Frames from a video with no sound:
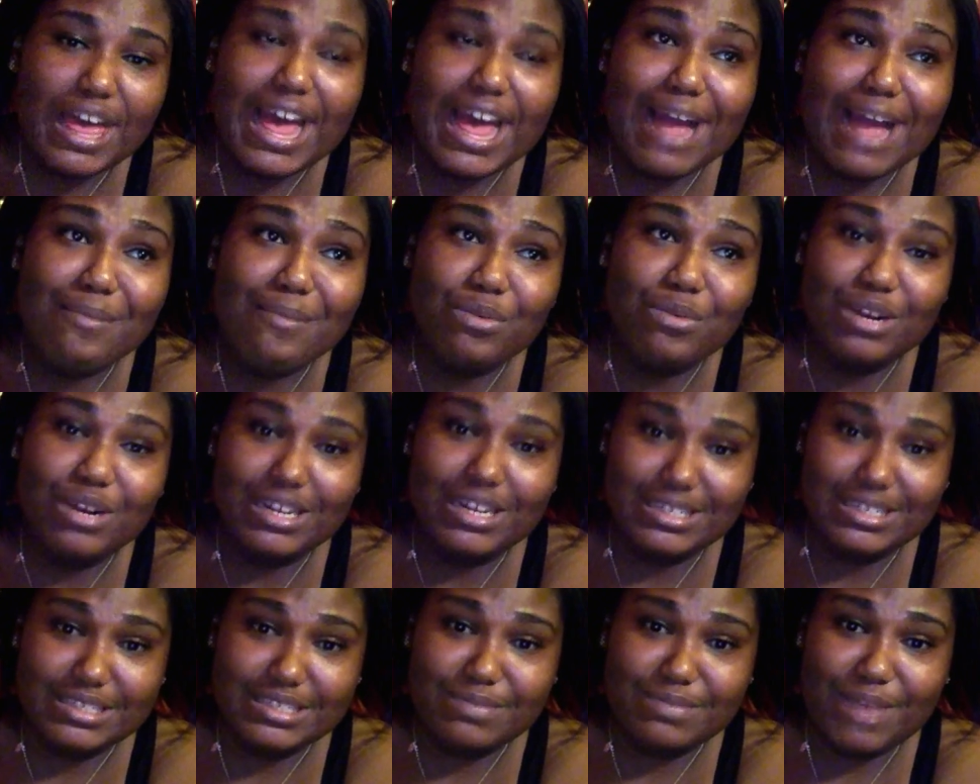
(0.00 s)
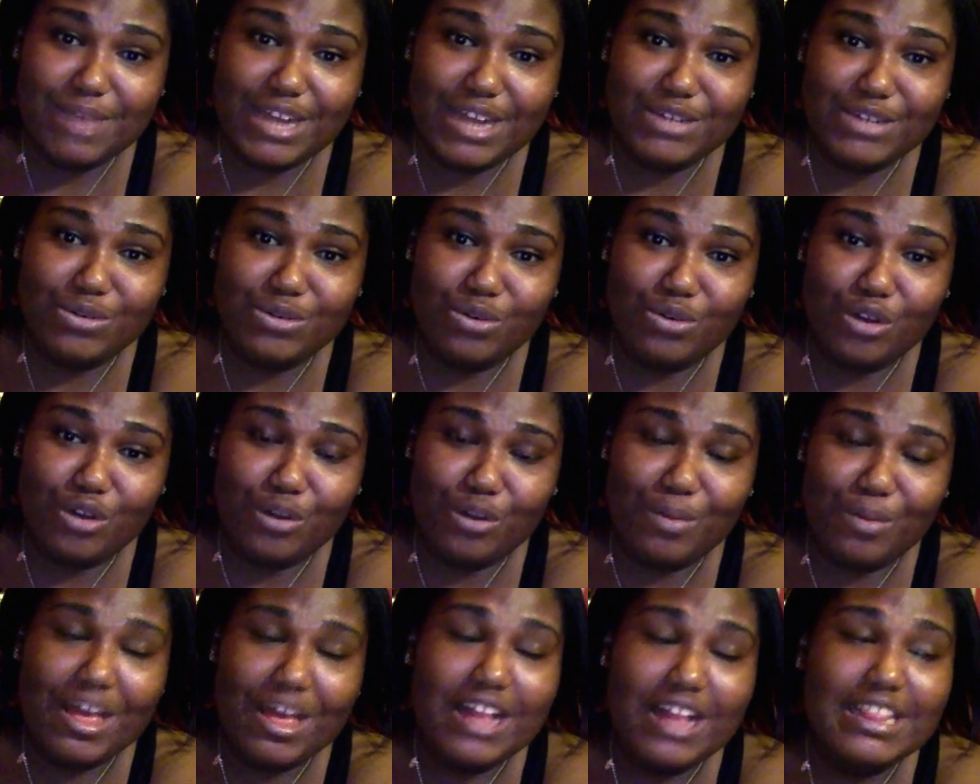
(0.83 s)
and brought it into my
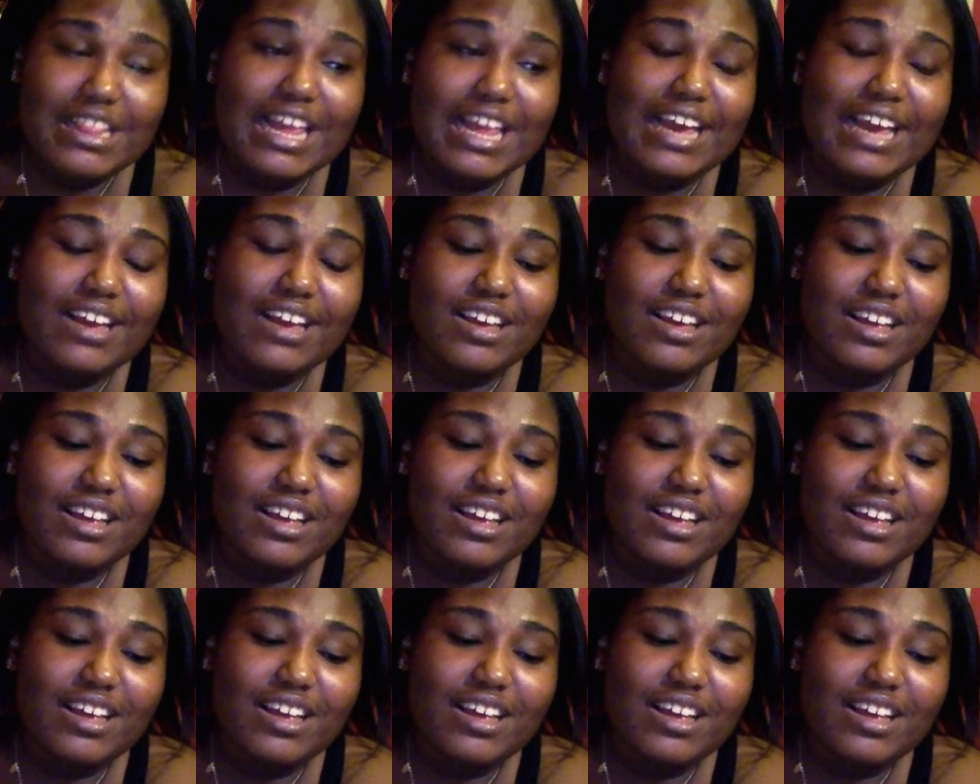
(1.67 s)
dorm. Like,